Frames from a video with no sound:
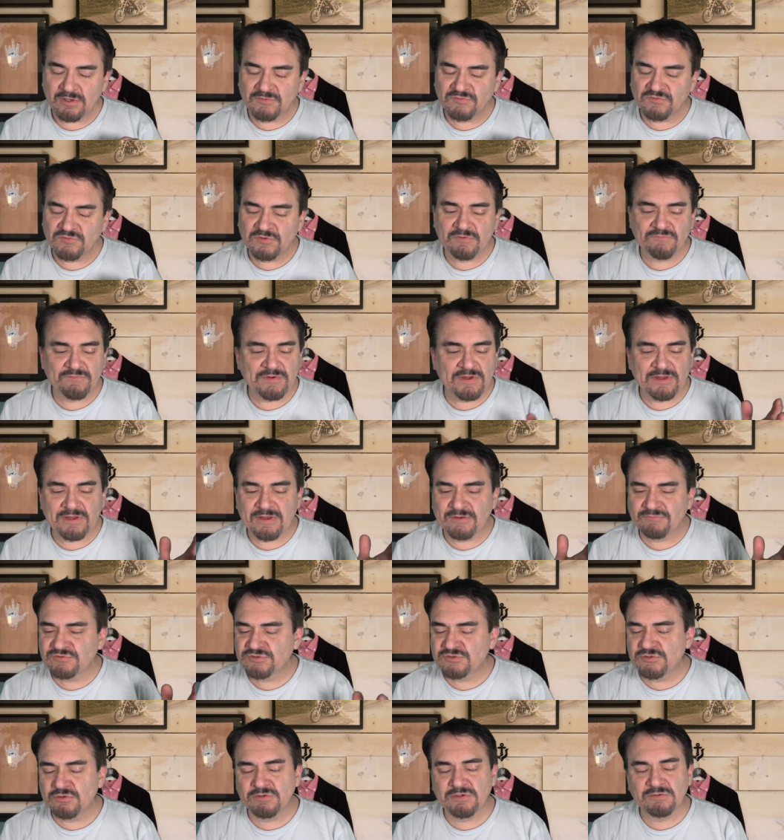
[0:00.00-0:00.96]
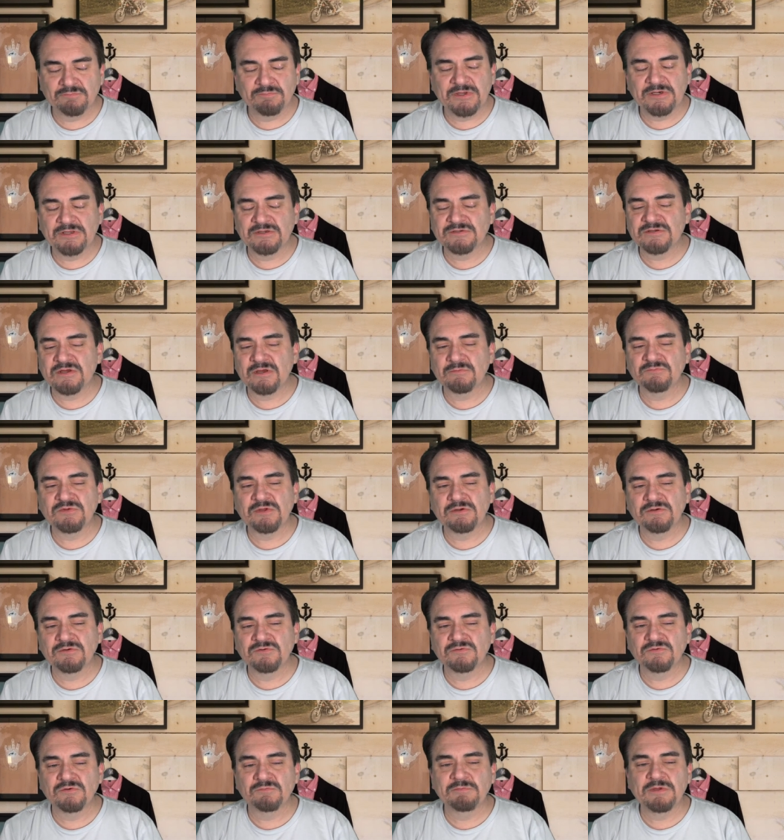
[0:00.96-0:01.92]
and stuff. I've showed it many times how
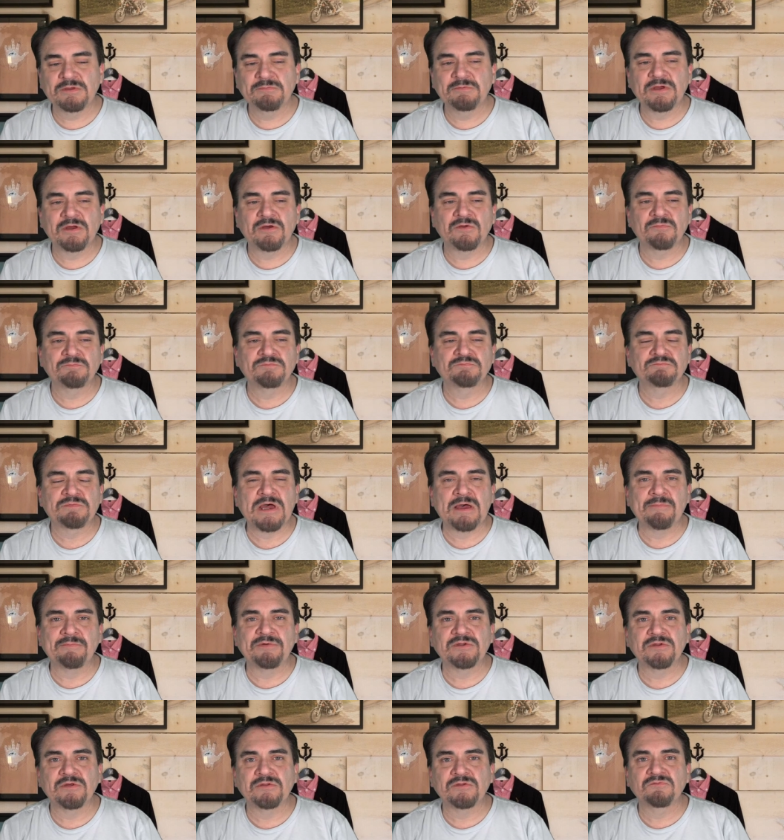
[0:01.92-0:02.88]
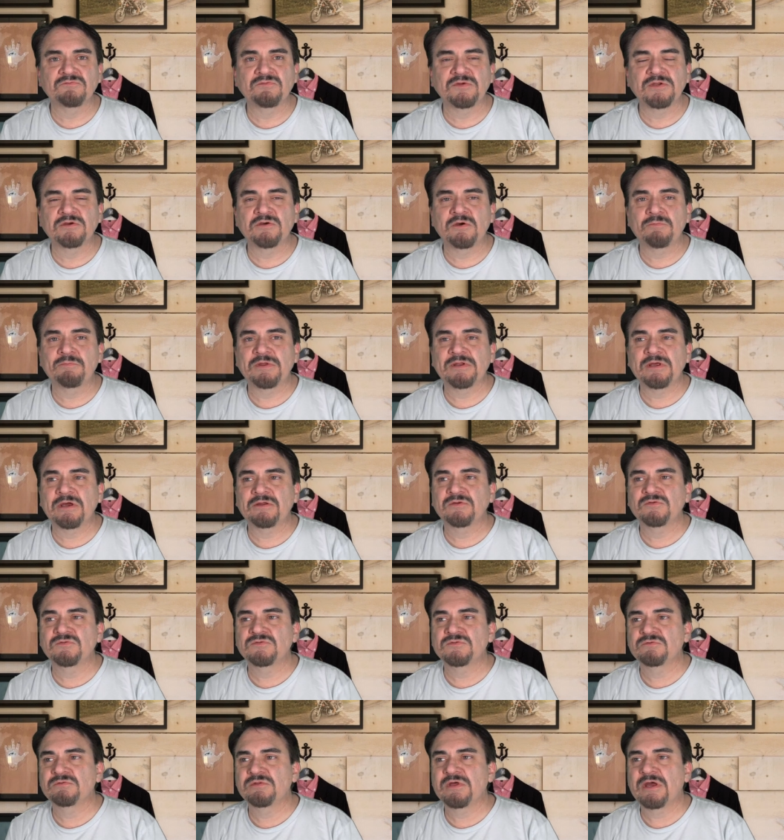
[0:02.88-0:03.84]
to do it. Maybe I'll pop another video up on how
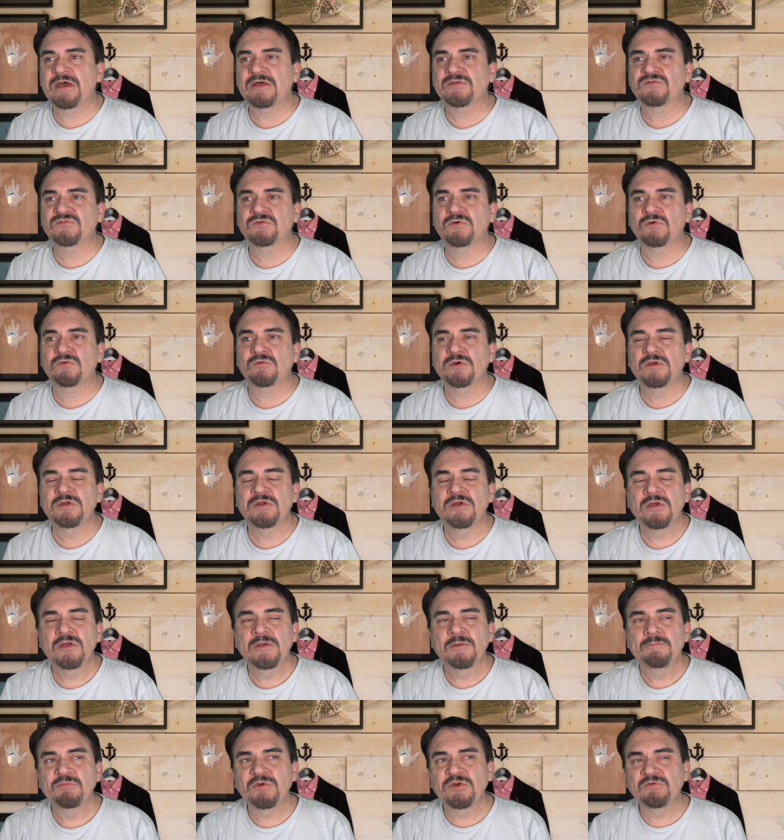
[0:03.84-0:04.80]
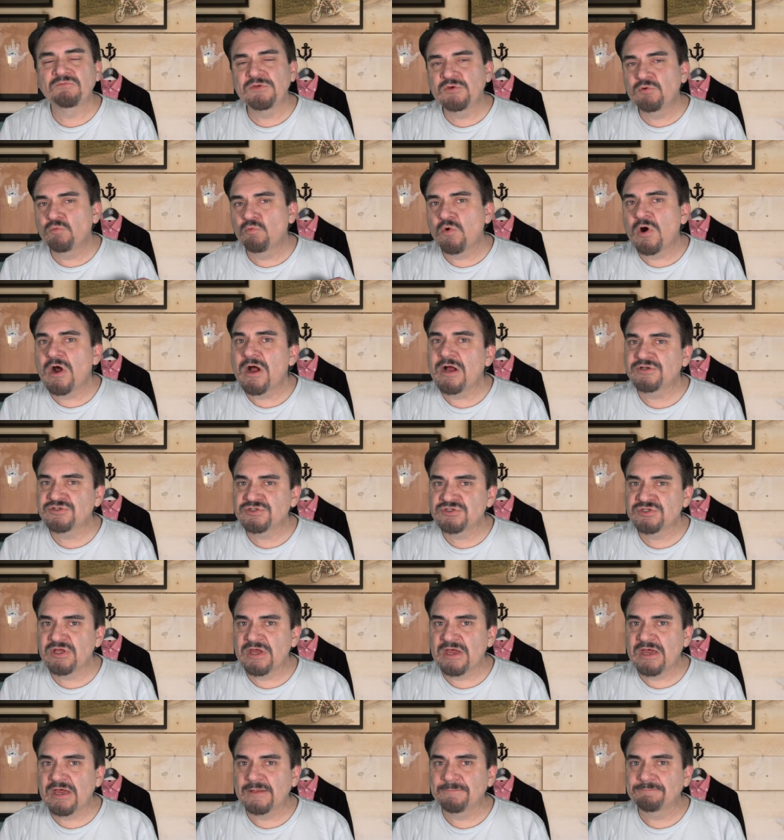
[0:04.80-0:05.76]
to do that. So, but if you
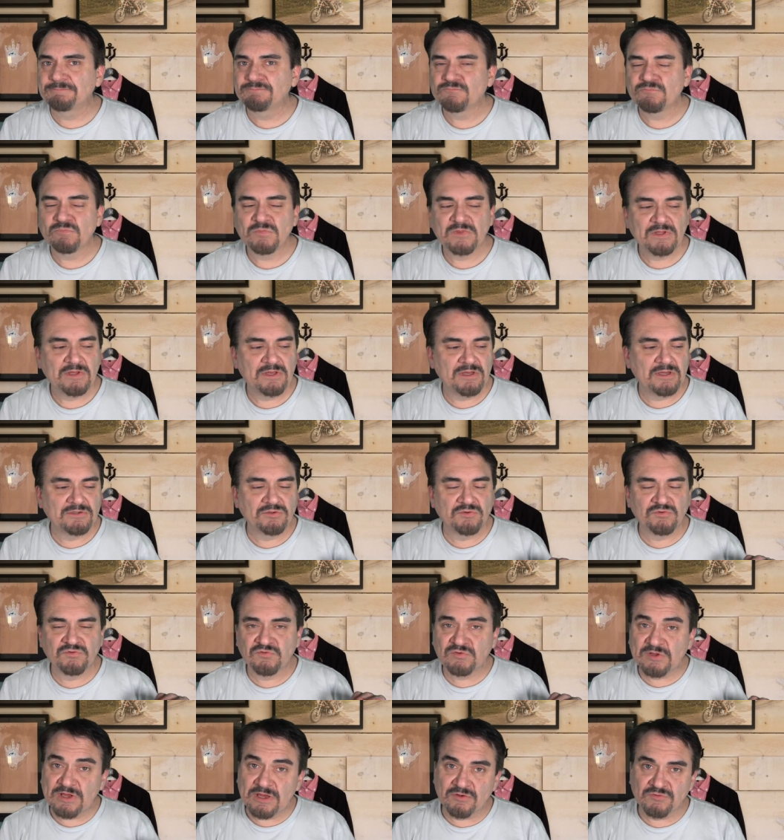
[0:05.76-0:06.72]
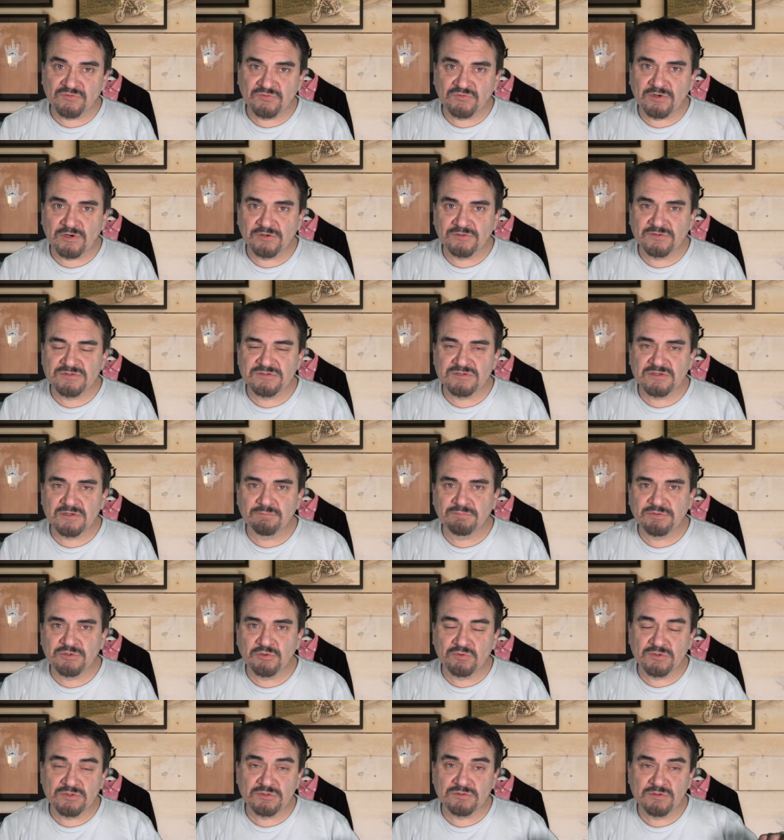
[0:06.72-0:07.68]
watch that and your sales start to dip,
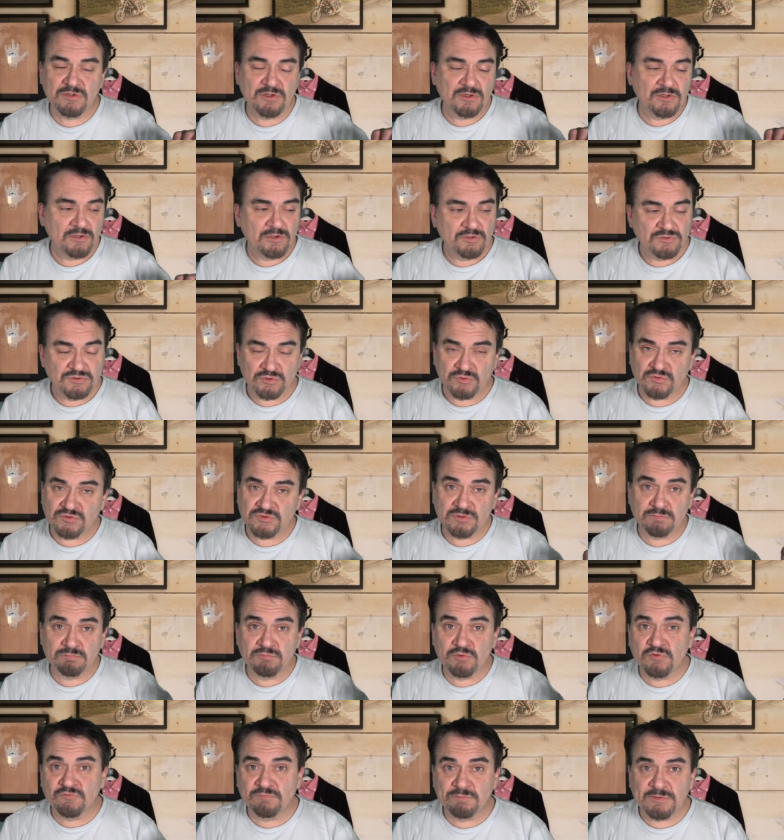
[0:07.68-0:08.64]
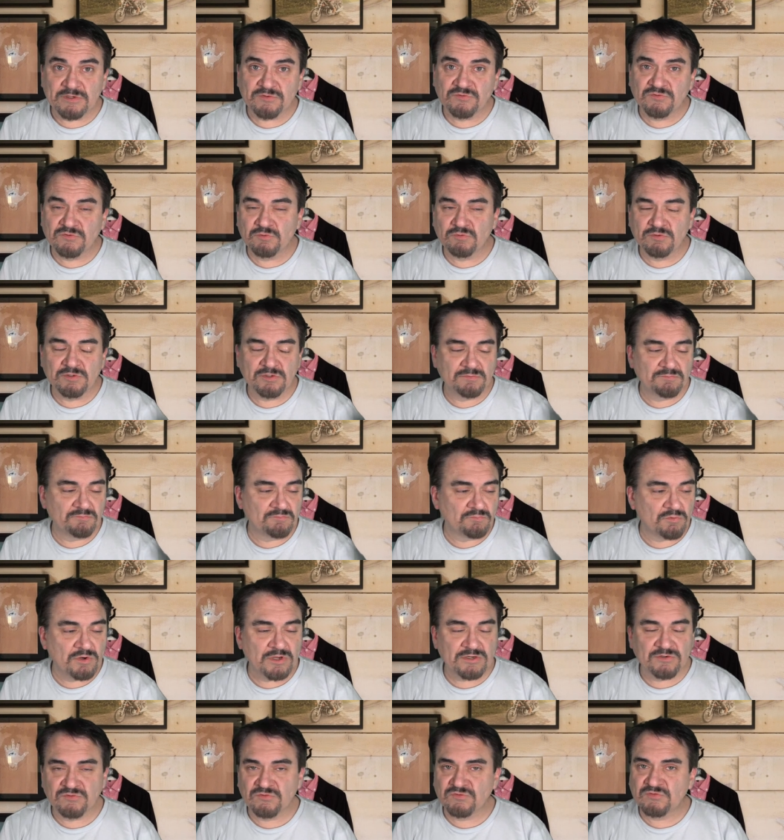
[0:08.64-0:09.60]
you can do some movements. You can
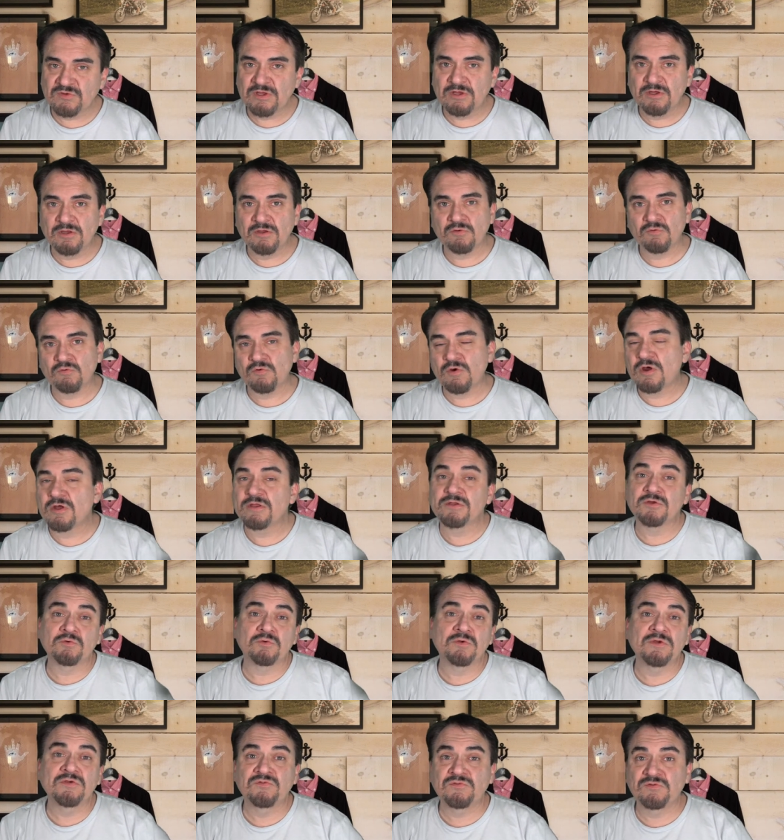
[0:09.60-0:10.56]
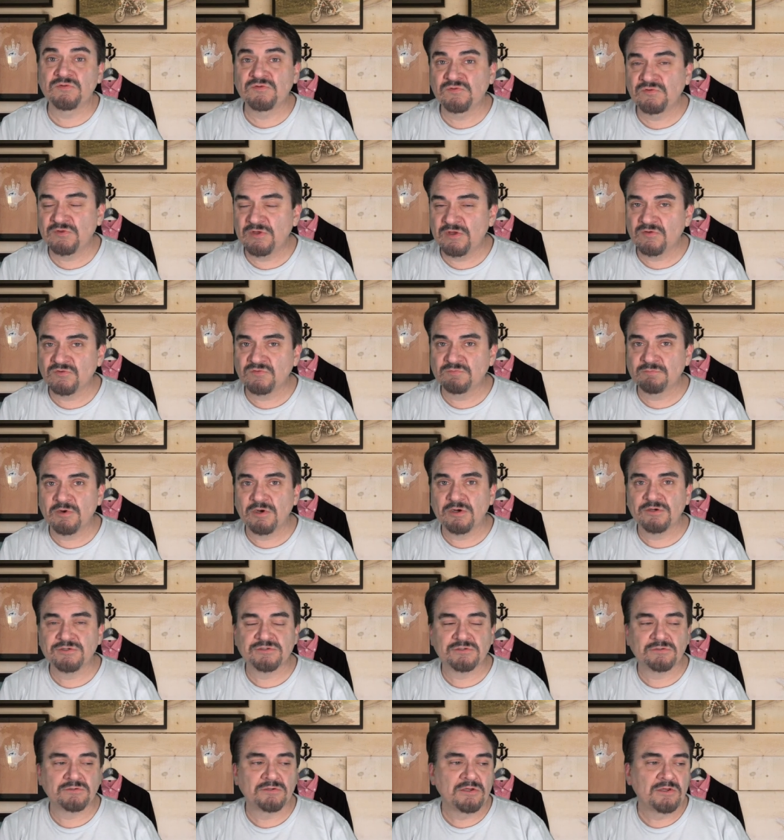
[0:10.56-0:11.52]
run a sale, increase the sales
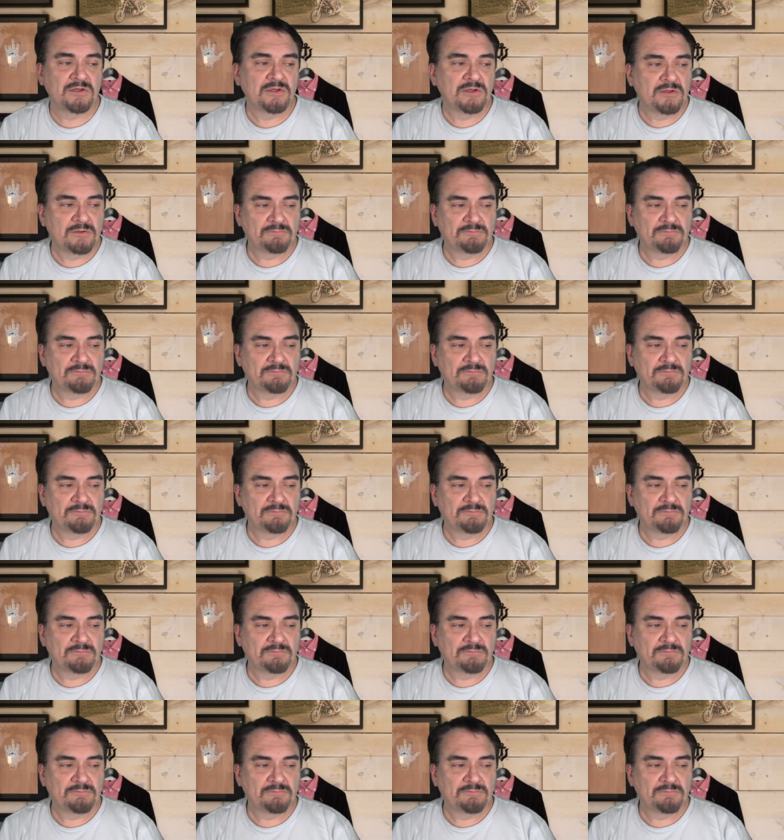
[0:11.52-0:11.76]
margin,